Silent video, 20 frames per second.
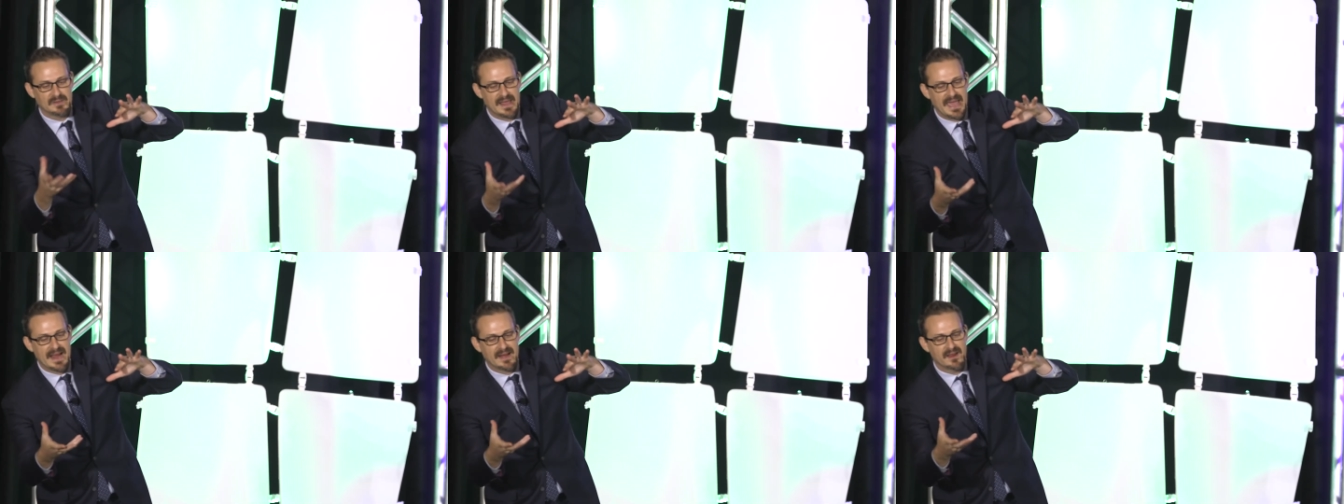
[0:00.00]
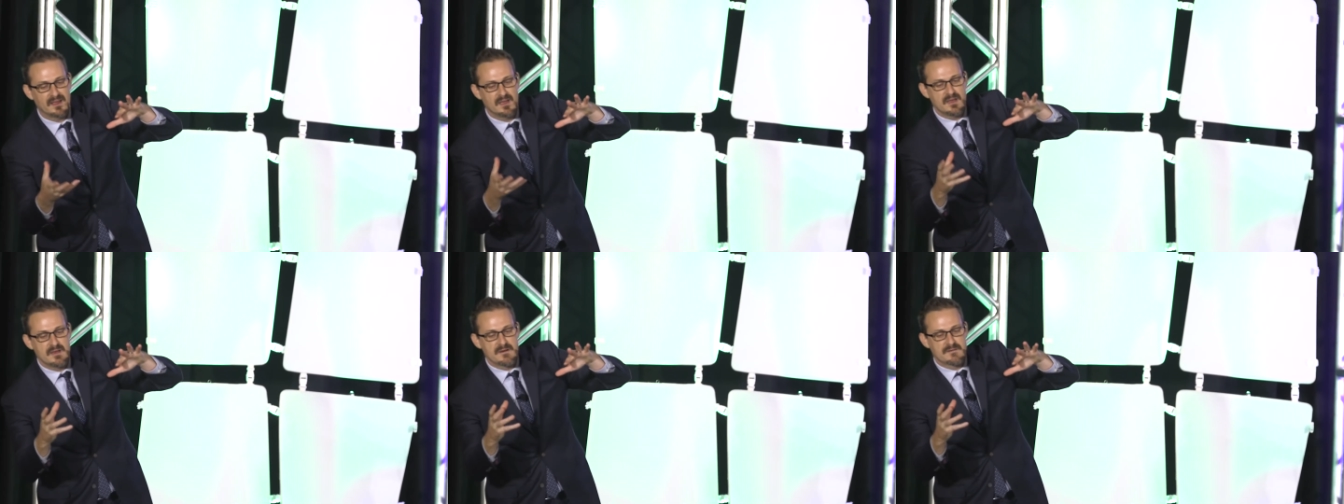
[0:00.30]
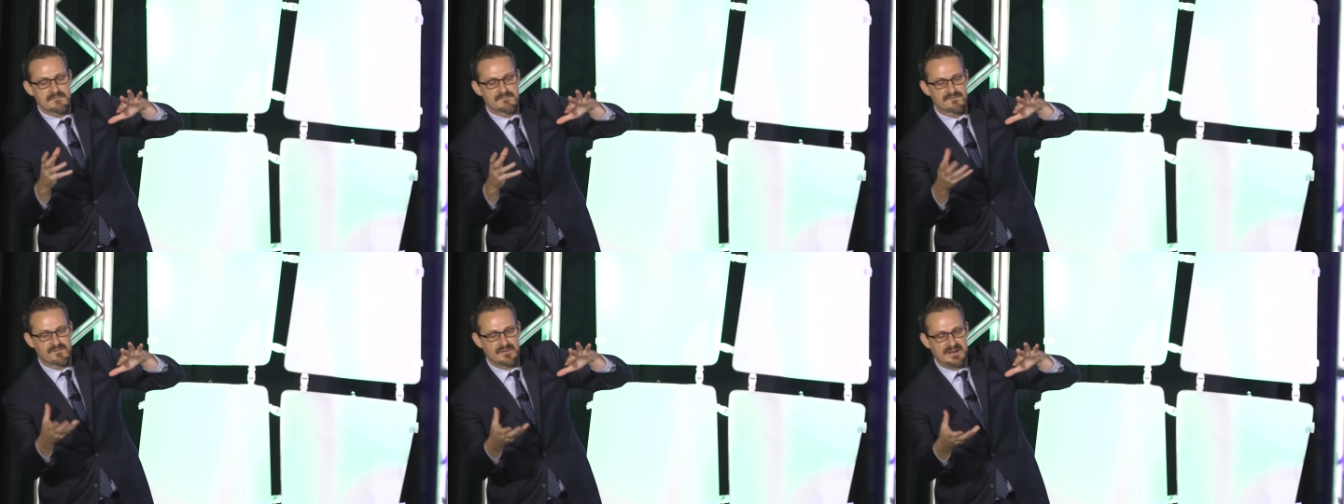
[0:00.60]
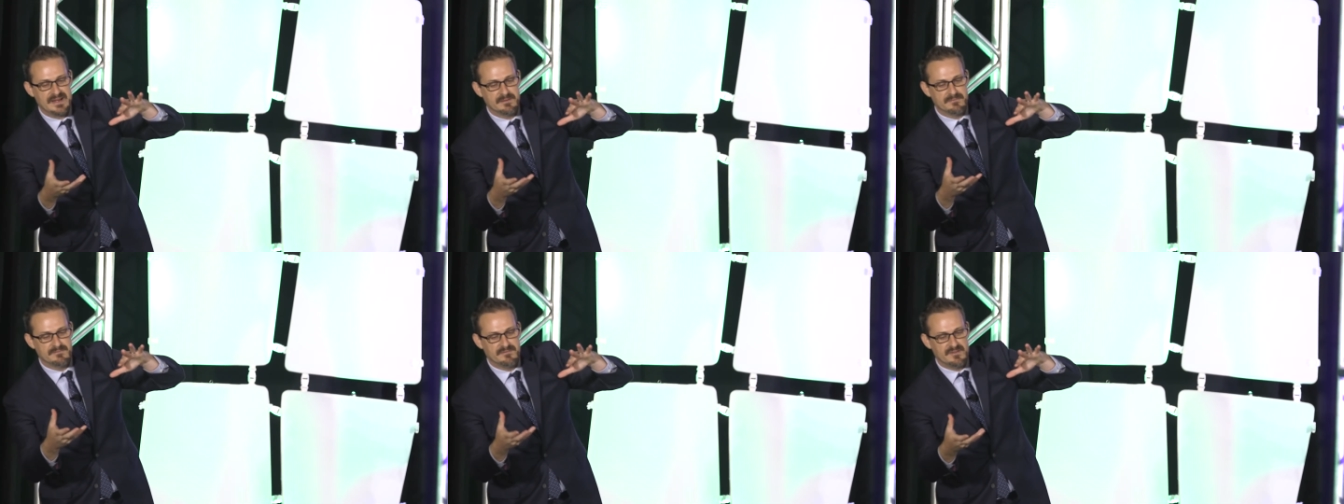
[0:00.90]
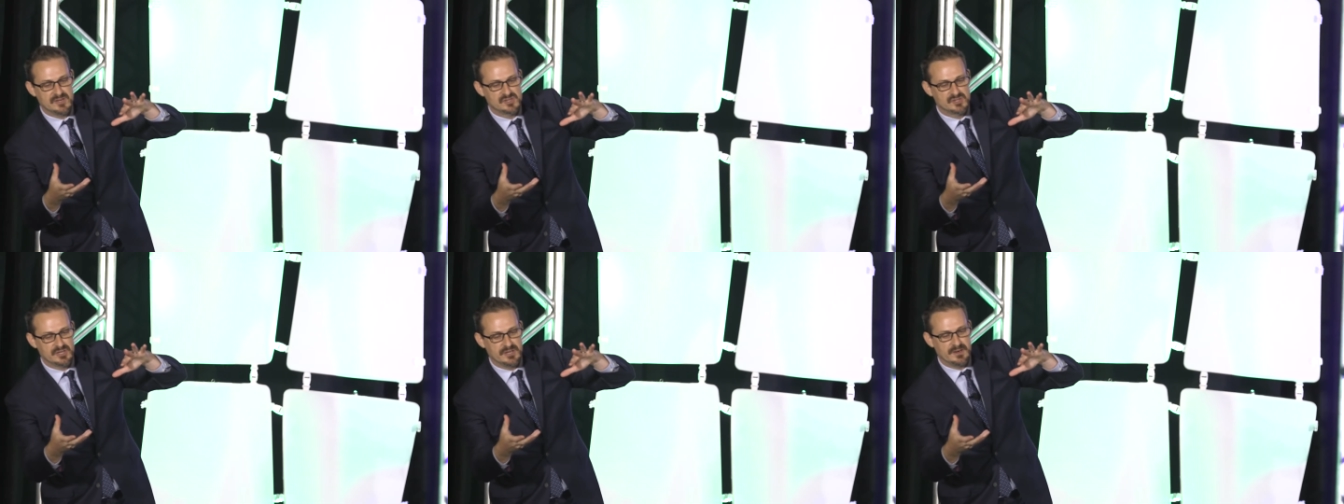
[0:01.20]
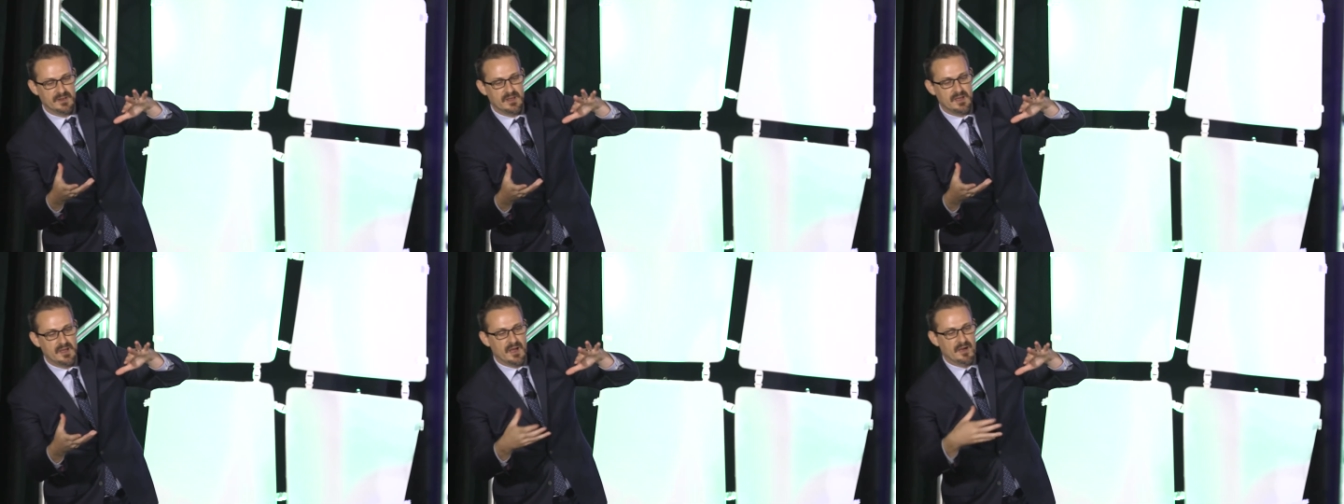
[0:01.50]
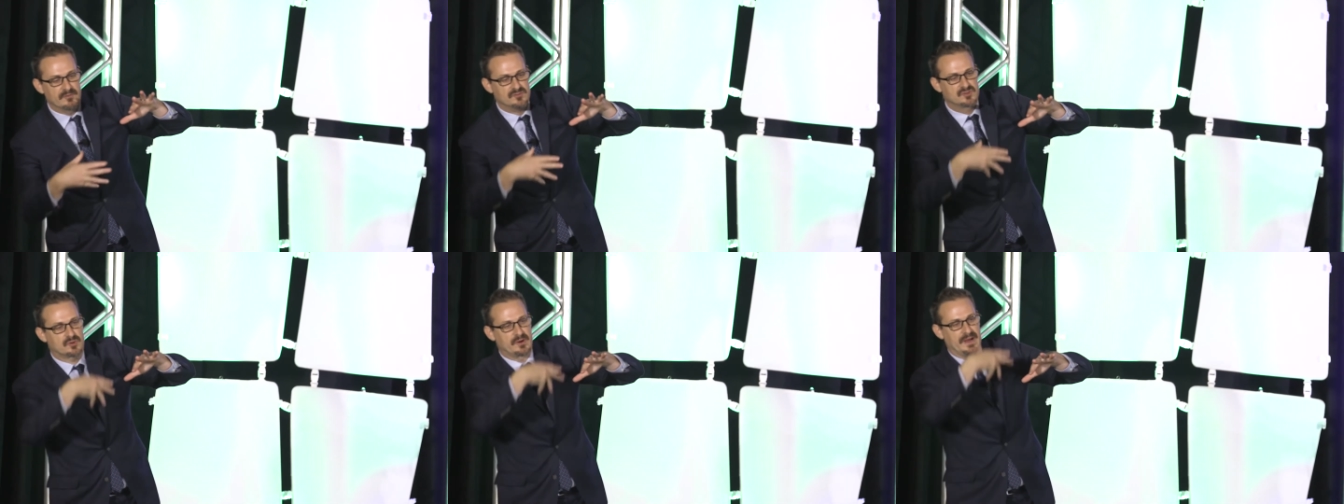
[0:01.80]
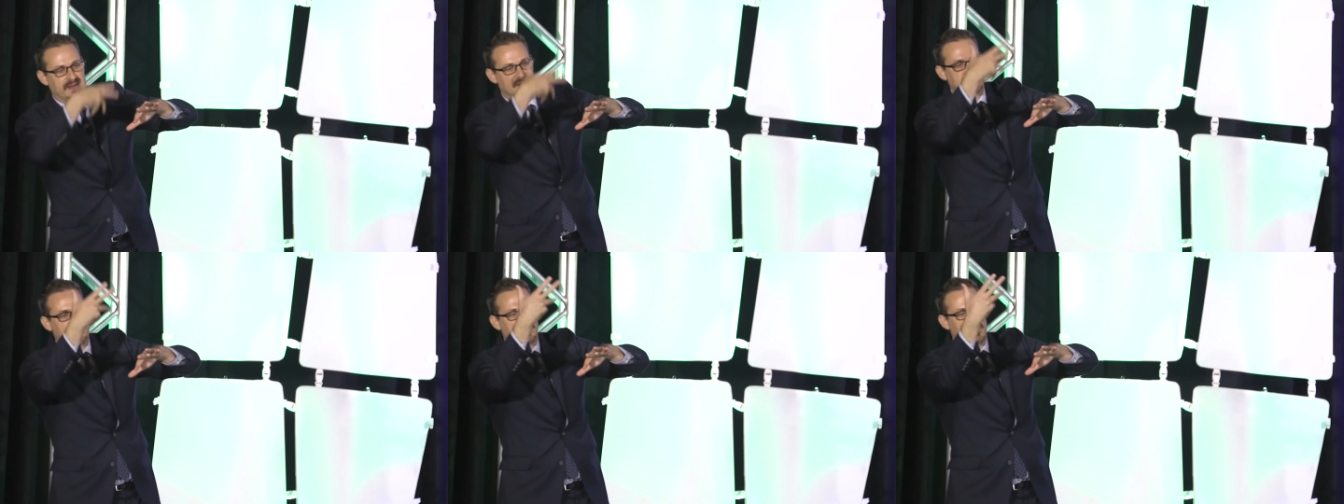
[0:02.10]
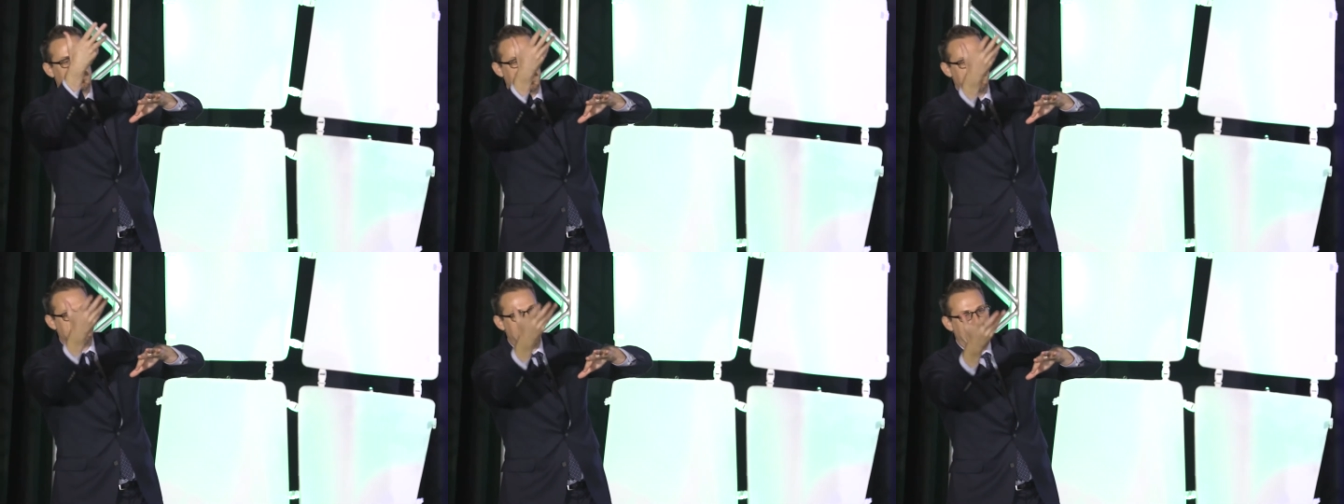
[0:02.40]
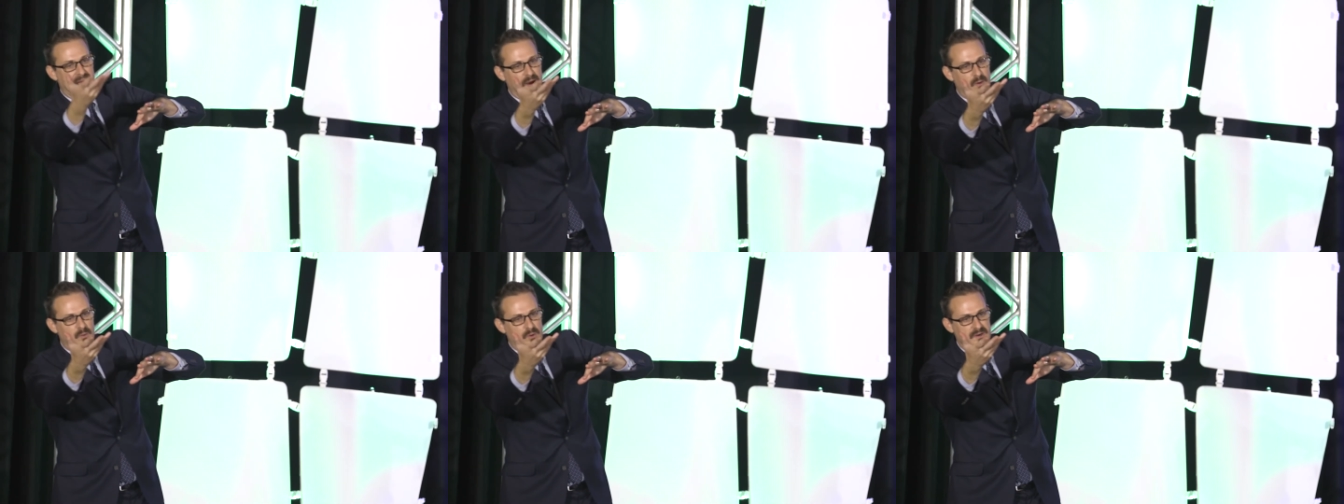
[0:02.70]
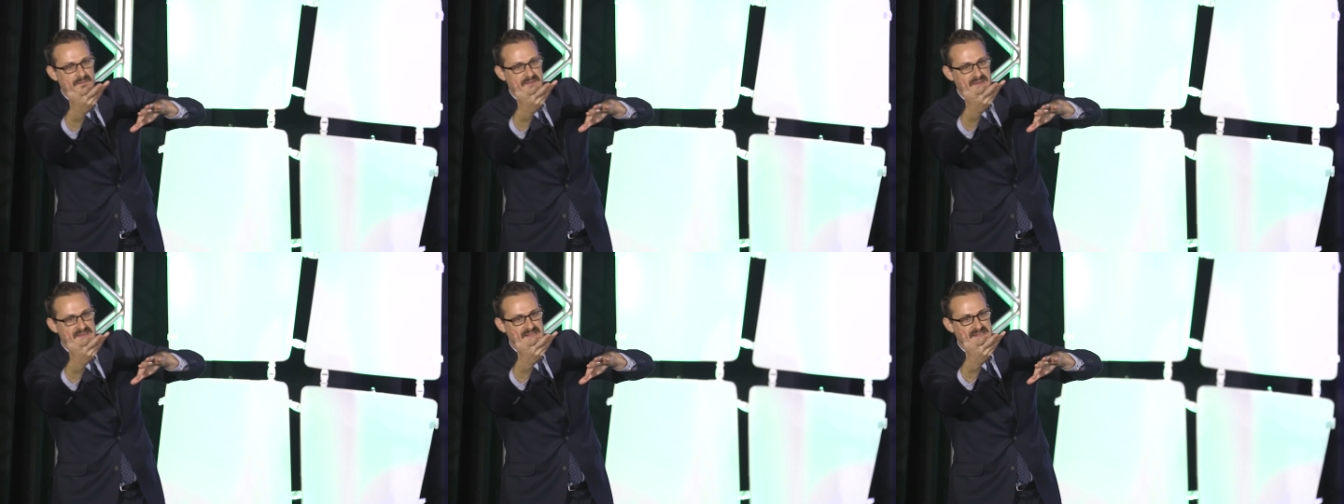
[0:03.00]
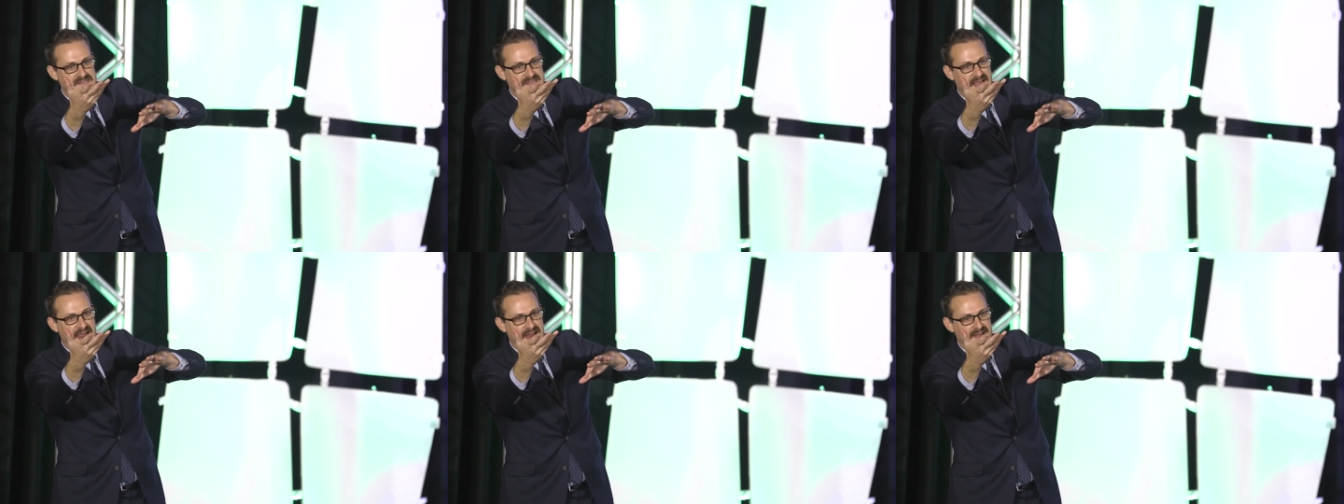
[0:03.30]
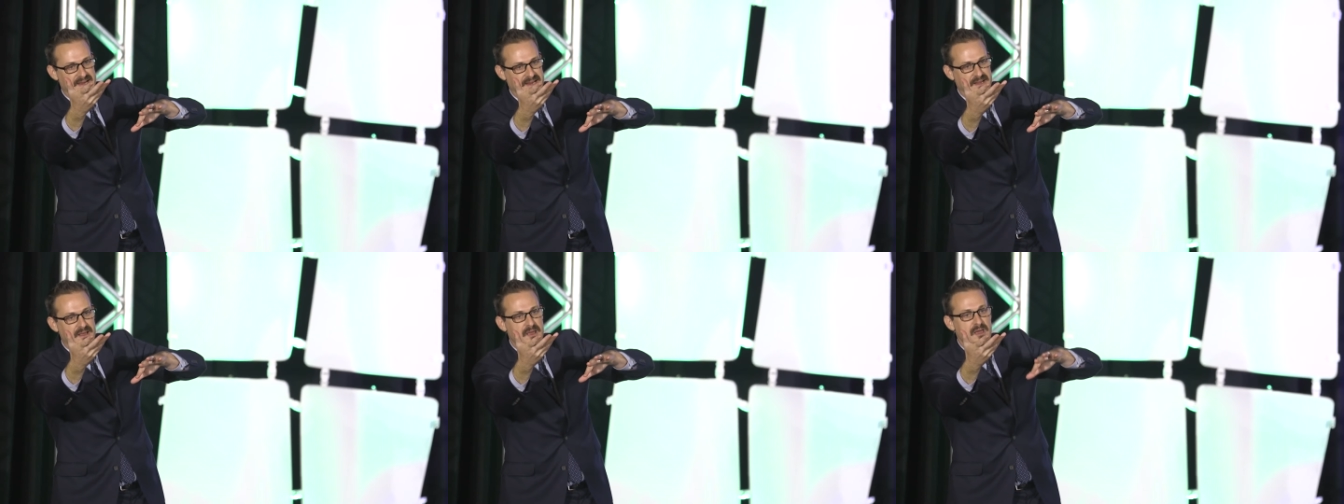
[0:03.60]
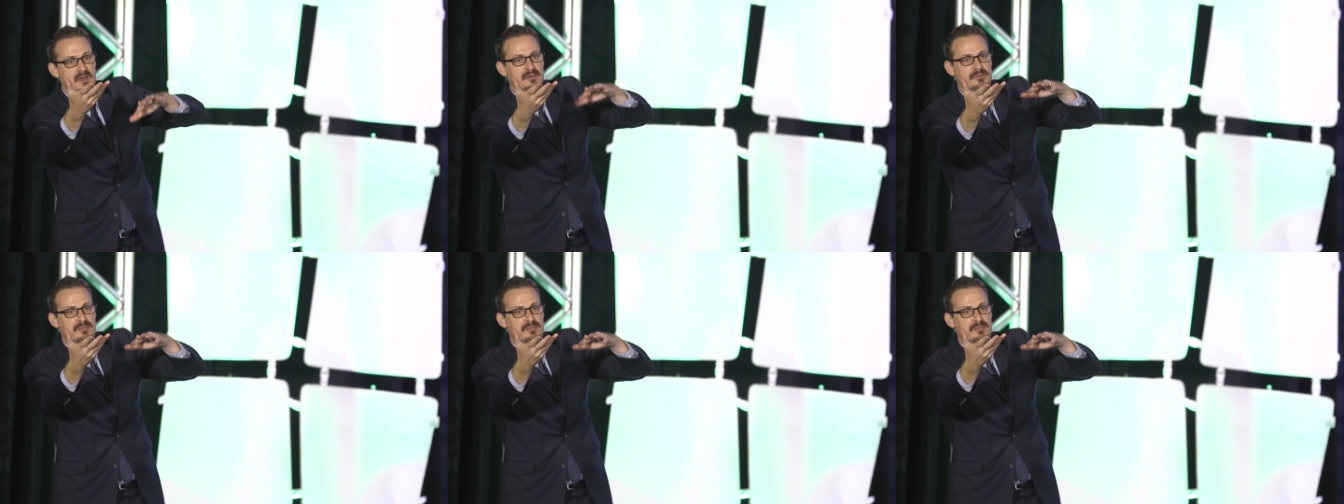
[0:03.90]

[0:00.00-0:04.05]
black freedom vision of transforming power in the society